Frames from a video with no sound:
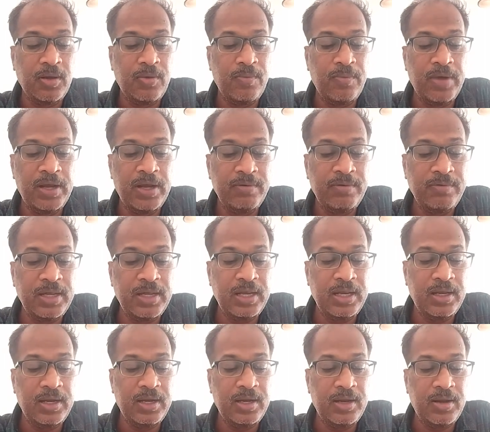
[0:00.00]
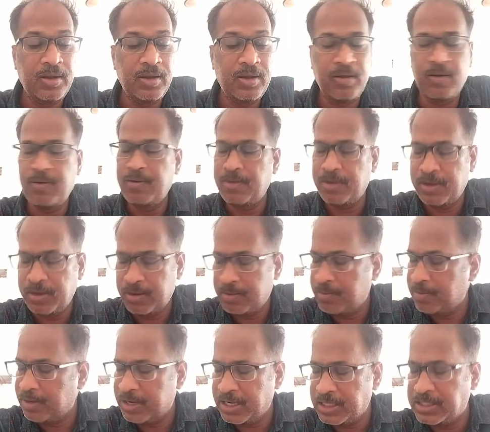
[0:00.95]
When we
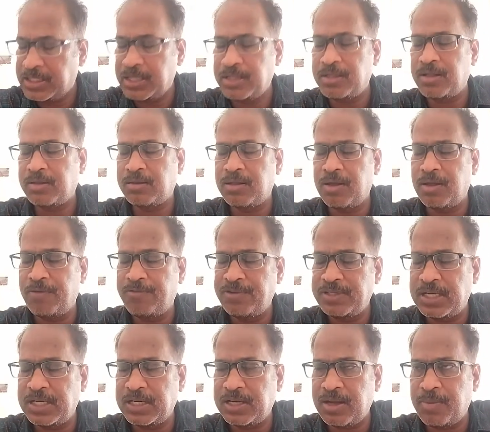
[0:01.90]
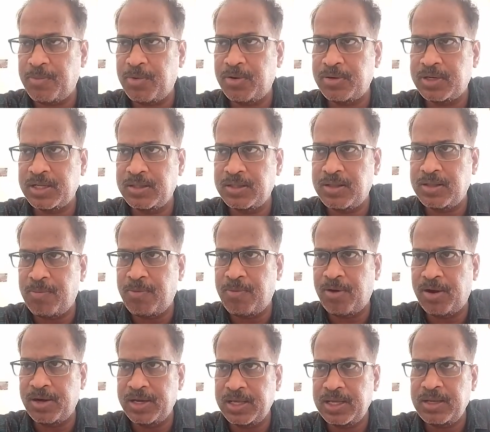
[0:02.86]
reaching the sufficient amount in the
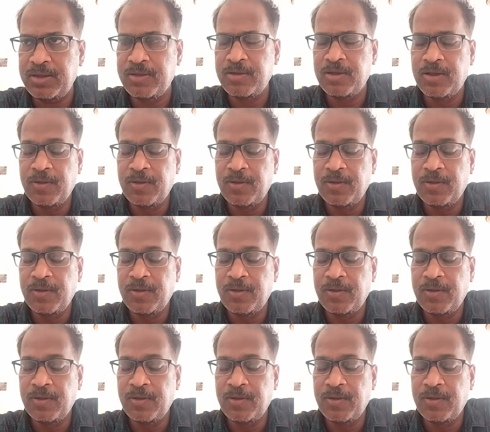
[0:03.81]
body,